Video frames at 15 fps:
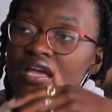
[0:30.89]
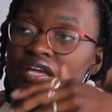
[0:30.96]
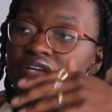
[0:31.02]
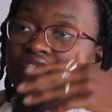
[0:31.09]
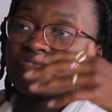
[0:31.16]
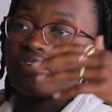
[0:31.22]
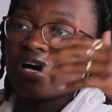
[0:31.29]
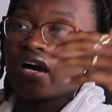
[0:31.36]

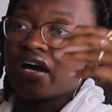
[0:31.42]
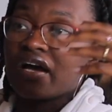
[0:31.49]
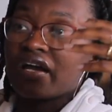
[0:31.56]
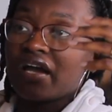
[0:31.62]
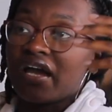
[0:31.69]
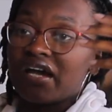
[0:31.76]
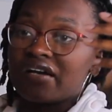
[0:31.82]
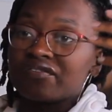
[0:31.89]
if I
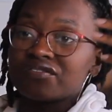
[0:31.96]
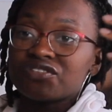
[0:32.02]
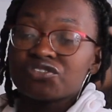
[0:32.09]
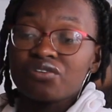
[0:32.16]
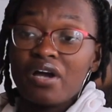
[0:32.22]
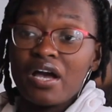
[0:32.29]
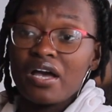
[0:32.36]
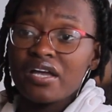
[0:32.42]
have
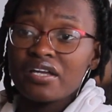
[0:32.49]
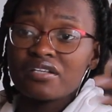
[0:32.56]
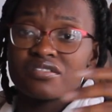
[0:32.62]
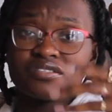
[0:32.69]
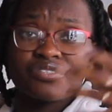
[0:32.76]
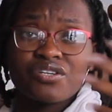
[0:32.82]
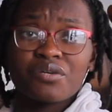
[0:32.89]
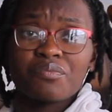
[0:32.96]
tried
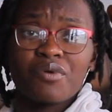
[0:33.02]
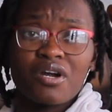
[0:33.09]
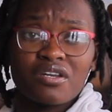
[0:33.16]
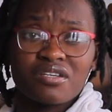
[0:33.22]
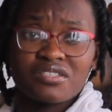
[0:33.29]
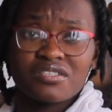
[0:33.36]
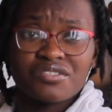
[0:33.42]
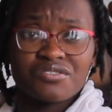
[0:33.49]
certain
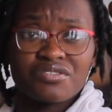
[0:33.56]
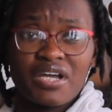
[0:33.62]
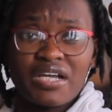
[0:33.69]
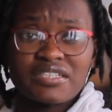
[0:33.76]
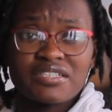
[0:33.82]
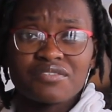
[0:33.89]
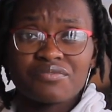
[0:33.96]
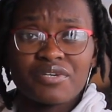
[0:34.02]
products that you
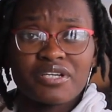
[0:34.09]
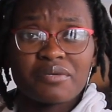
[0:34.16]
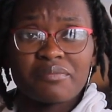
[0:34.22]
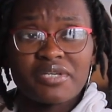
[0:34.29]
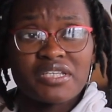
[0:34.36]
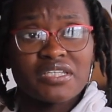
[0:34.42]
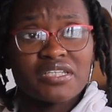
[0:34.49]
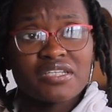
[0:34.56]
guys have
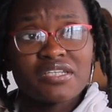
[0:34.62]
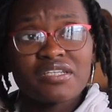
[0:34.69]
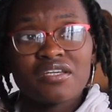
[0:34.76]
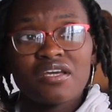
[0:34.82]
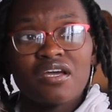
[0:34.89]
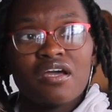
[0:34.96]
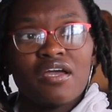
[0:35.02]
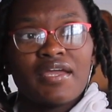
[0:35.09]

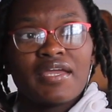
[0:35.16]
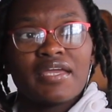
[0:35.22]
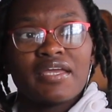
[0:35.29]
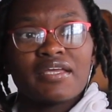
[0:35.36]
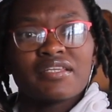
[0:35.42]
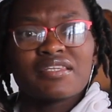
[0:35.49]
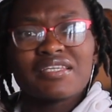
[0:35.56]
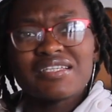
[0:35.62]
recommended,
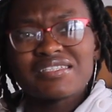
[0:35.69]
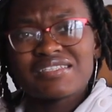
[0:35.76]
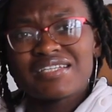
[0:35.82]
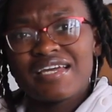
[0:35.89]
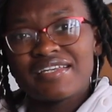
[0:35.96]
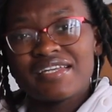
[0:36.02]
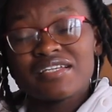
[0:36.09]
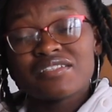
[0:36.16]
and things in
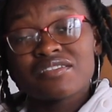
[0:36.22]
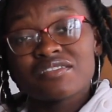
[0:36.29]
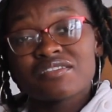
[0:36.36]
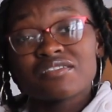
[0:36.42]
that nature.